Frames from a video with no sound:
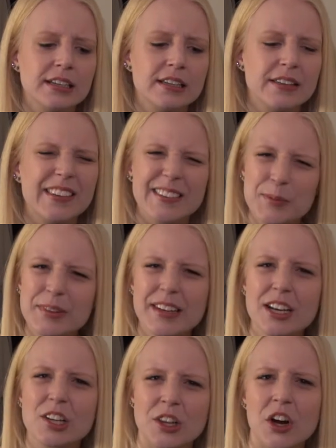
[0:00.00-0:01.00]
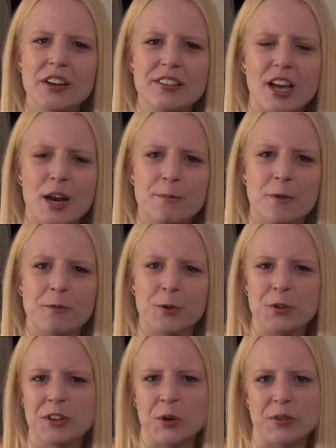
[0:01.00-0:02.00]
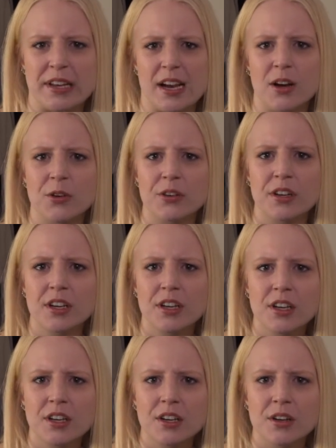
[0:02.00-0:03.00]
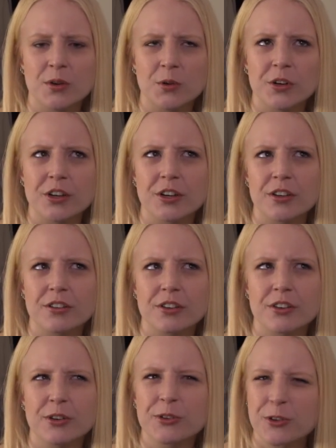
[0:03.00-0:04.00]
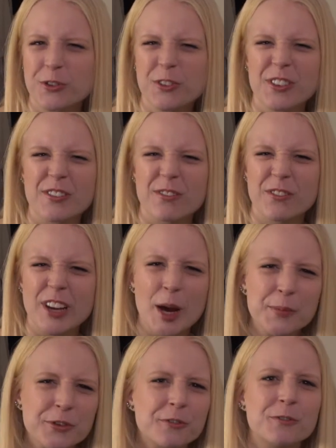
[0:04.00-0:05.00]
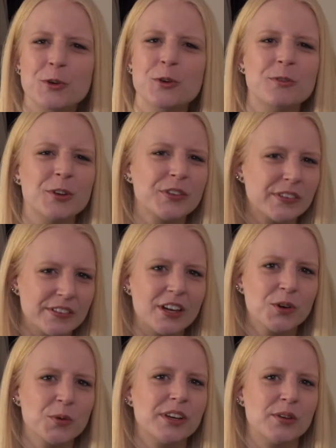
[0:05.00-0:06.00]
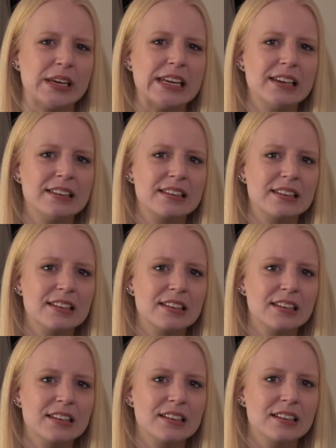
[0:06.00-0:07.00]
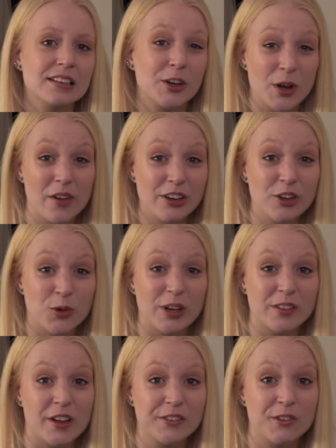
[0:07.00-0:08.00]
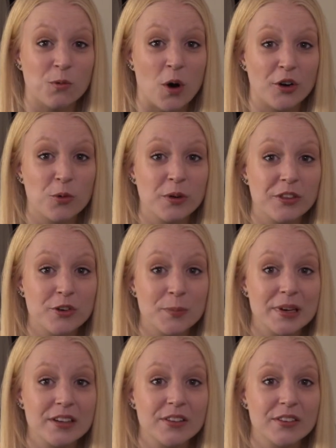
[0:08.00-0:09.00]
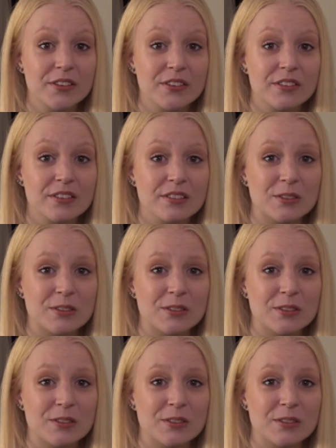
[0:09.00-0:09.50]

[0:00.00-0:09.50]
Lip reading: Does it seem to take a long time for food to go down? Or do certain types of food feel stuck when you eat? Are you having to drink lots of water with your meals?